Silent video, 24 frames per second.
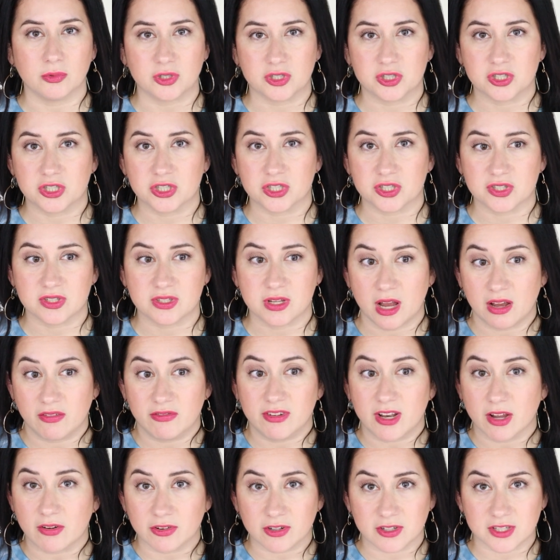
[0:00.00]
was just, I've
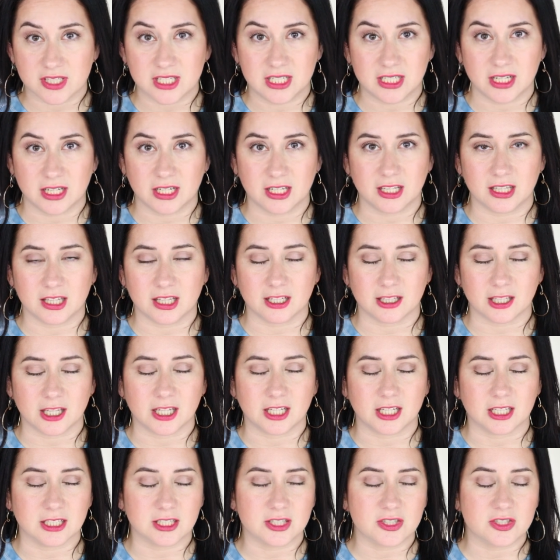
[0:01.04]
never seen anything
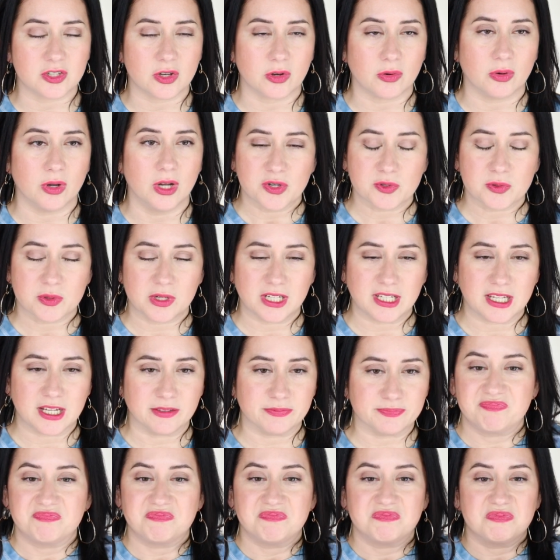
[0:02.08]
like it. So here's what I
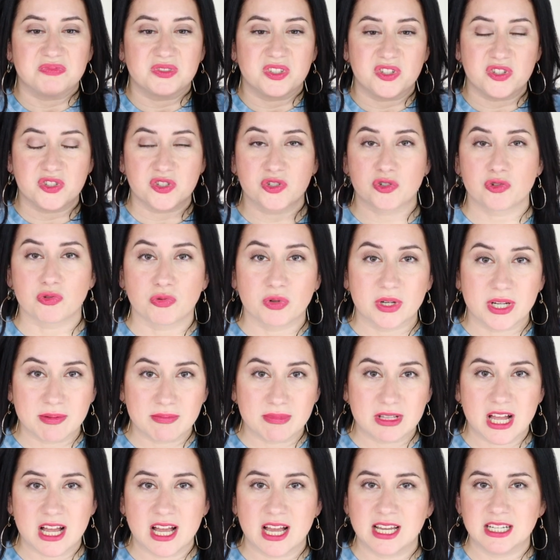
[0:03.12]
did.
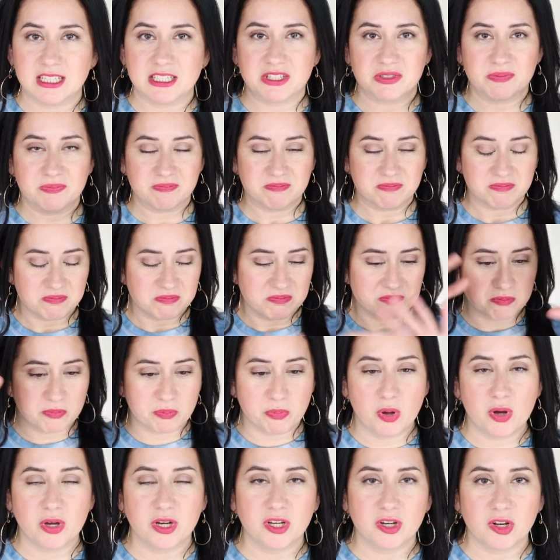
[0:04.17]
Streamlined,
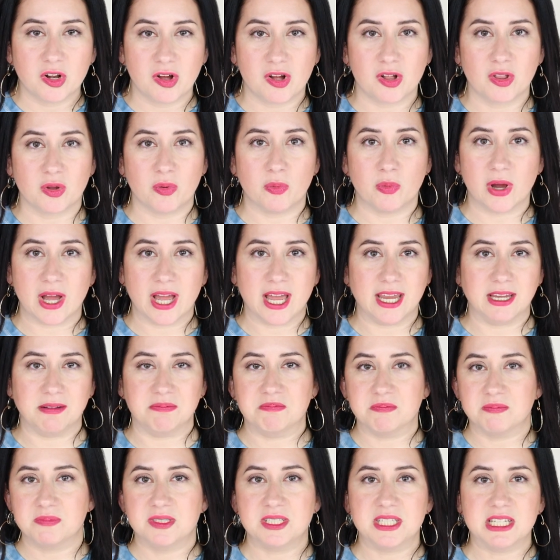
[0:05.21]
put it all
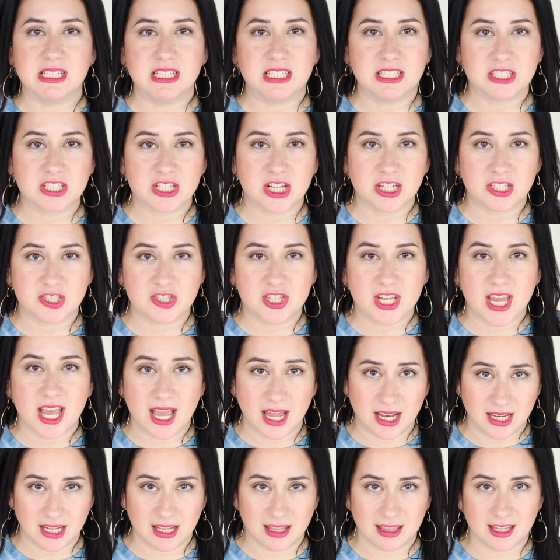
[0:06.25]
away, didn't touch
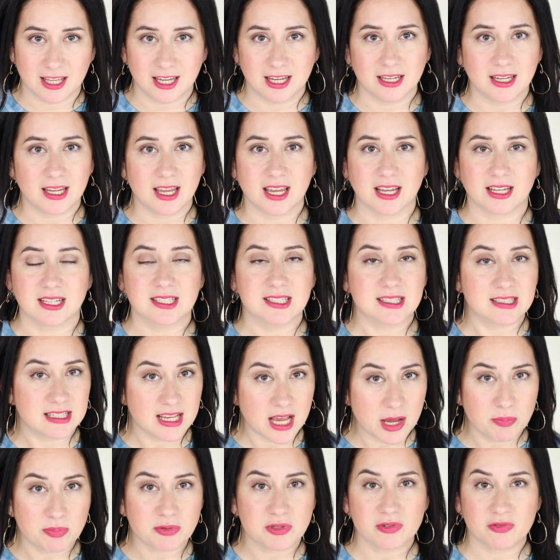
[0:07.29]
anything
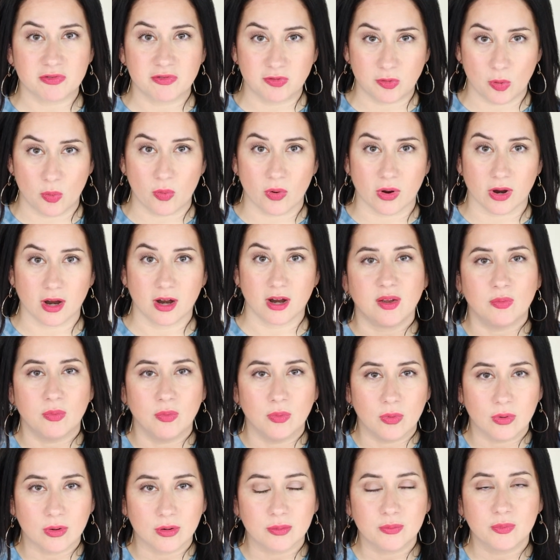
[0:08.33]
except for a
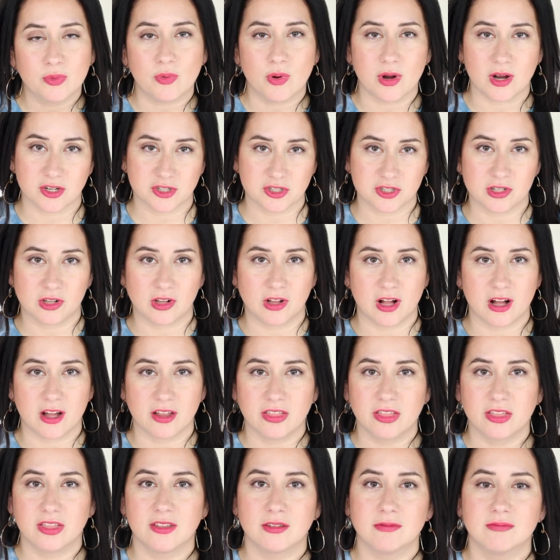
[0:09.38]
warm
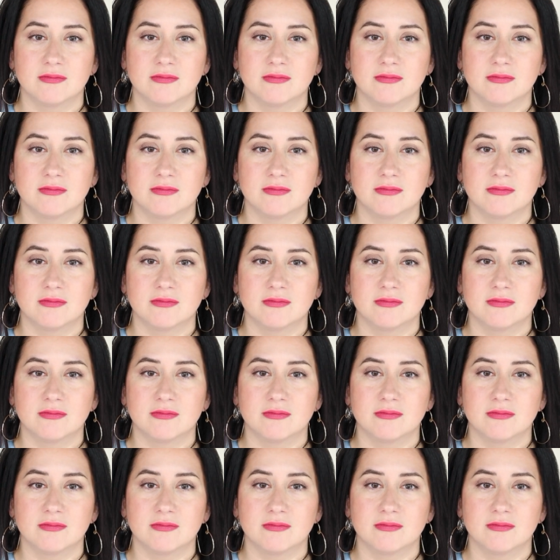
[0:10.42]
washcloth